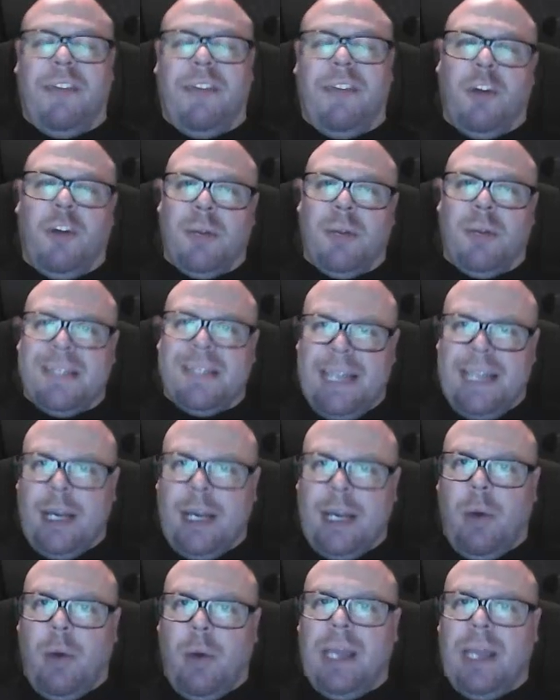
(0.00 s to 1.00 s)
If you were to
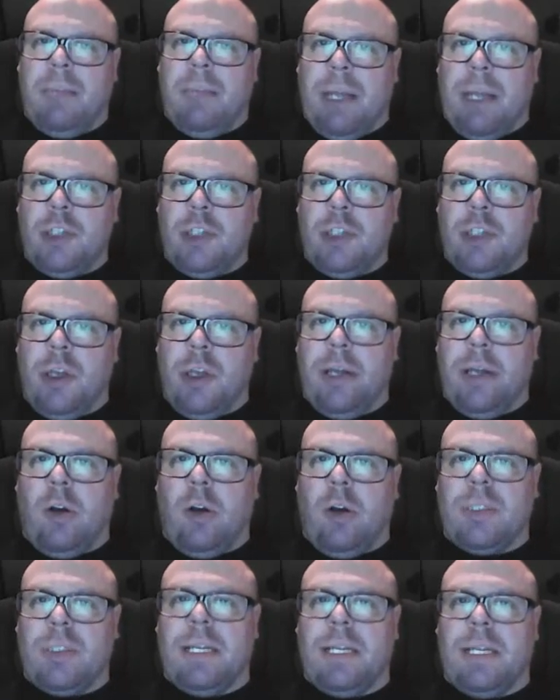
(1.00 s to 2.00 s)
take away the Mangalian
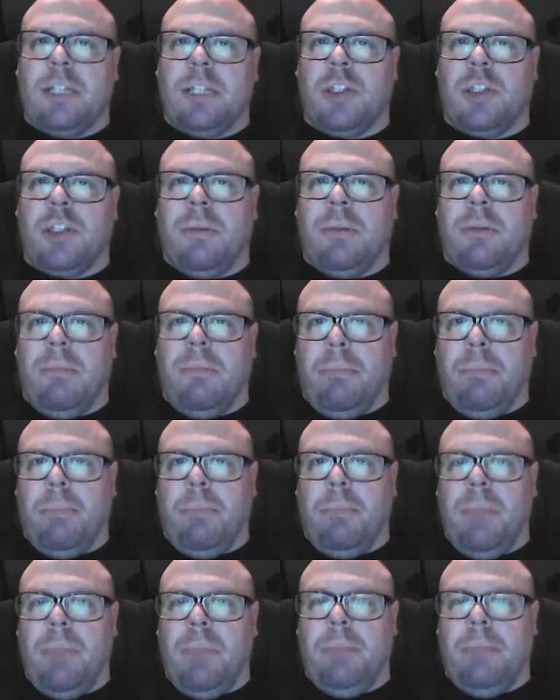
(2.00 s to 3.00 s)
Oscillation,
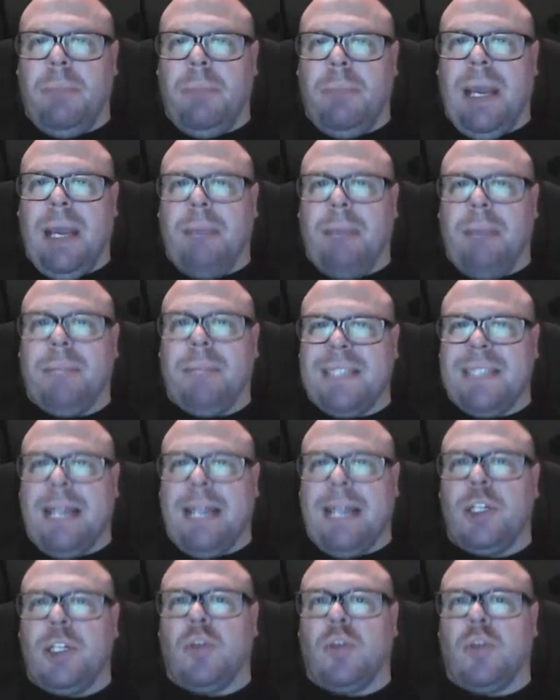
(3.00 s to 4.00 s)
a
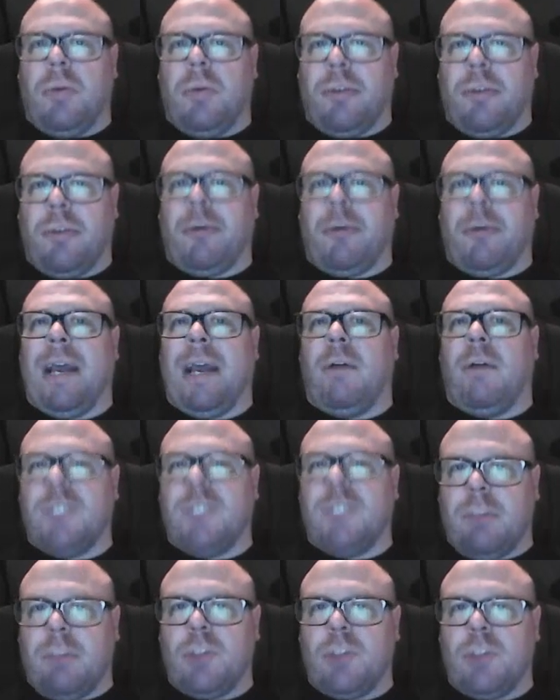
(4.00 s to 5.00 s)
potential threat of
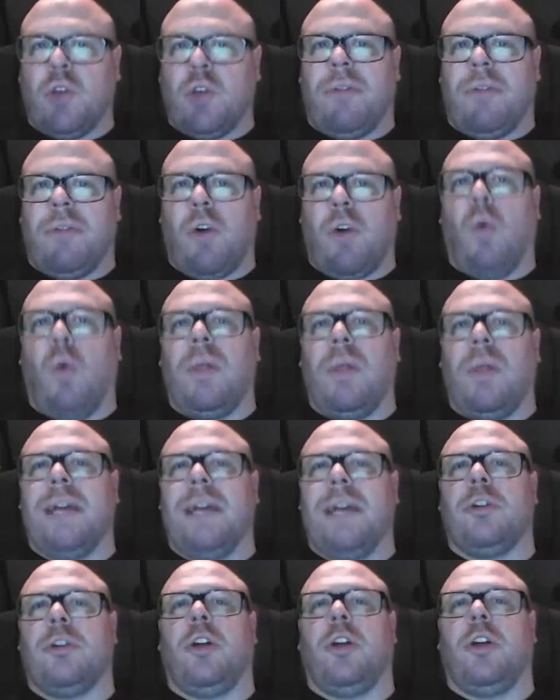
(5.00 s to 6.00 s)
some sort of cold
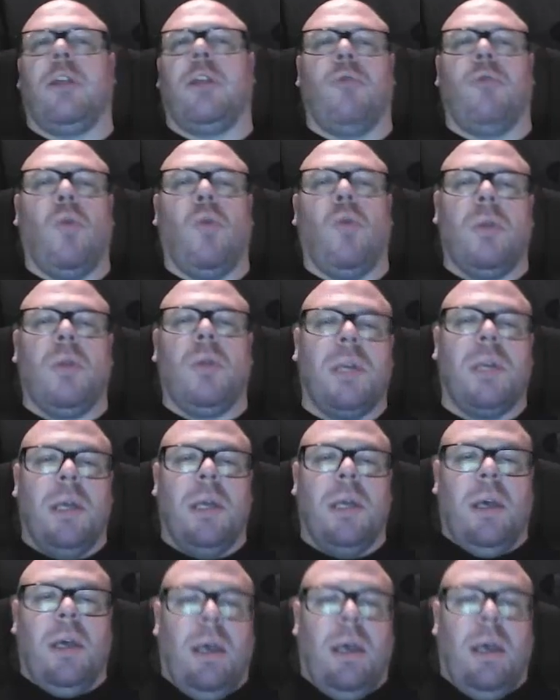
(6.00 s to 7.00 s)
later down the road,
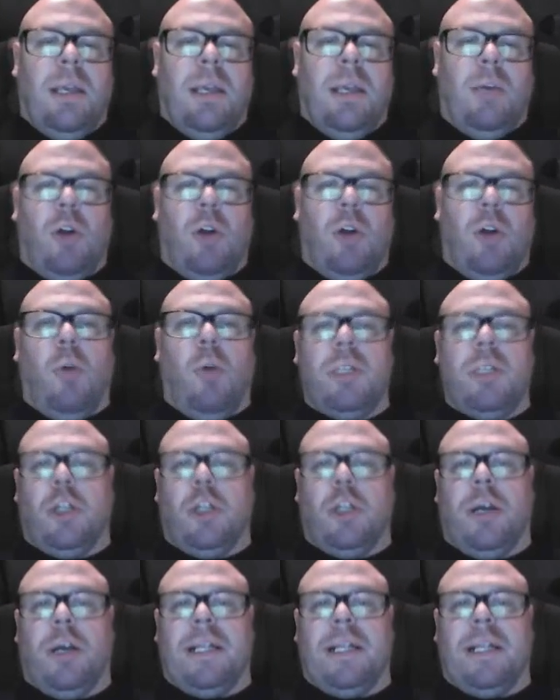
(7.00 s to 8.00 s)
you would almost
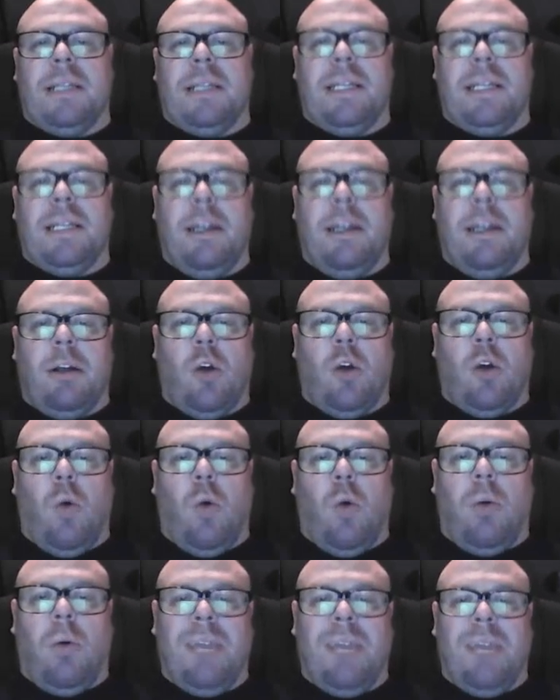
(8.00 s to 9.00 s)
look at this here and
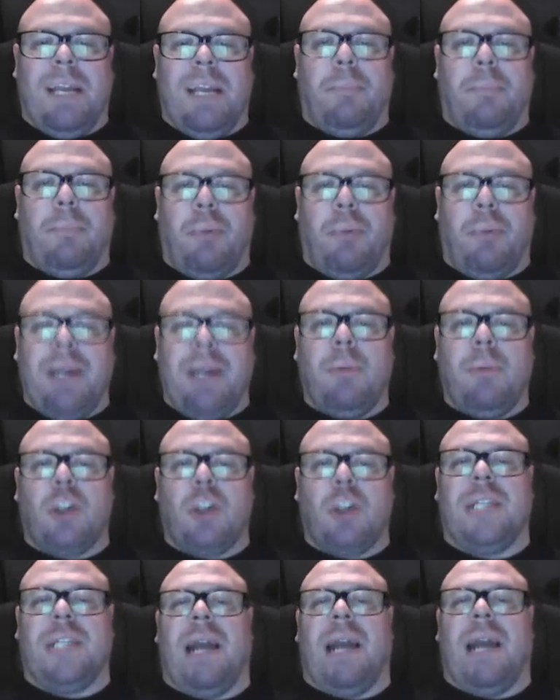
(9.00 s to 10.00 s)
go, you can pretty
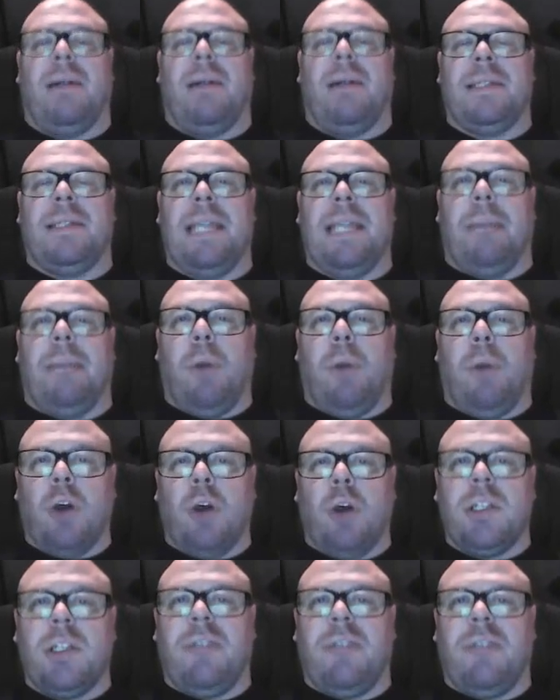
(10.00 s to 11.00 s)
much guarantee a
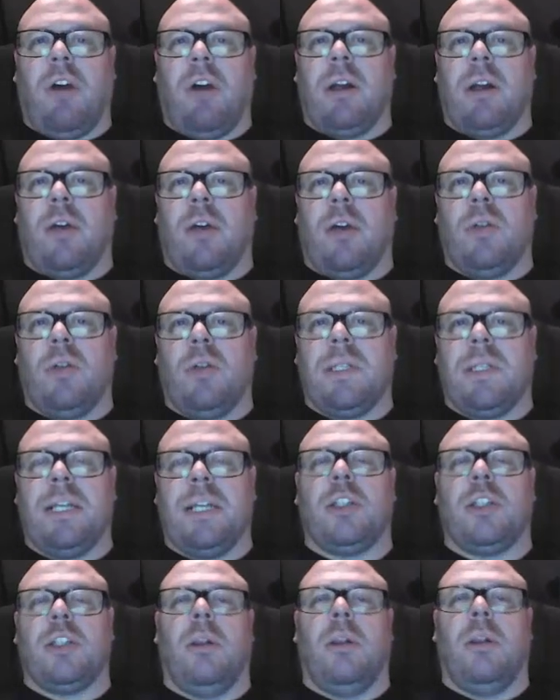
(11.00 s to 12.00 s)
positive Arctic
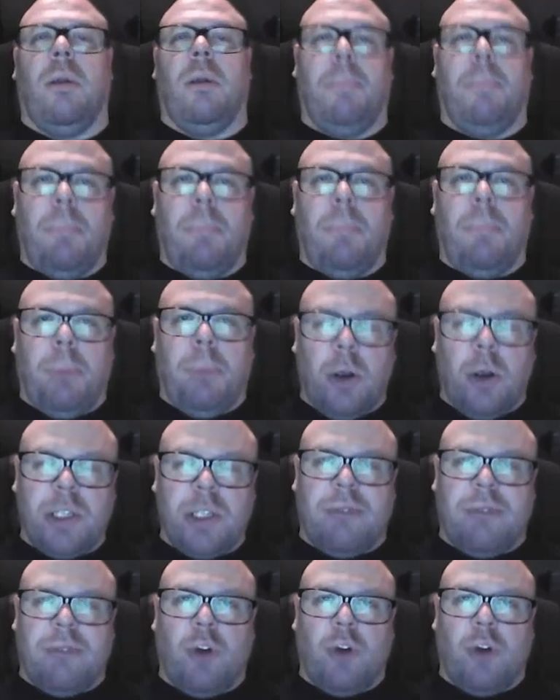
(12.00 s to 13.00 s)
oscillation,
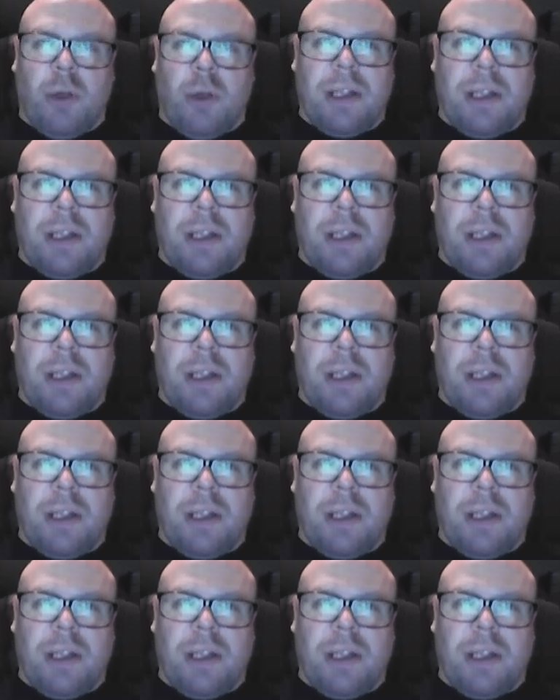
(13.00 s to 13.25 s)
positive North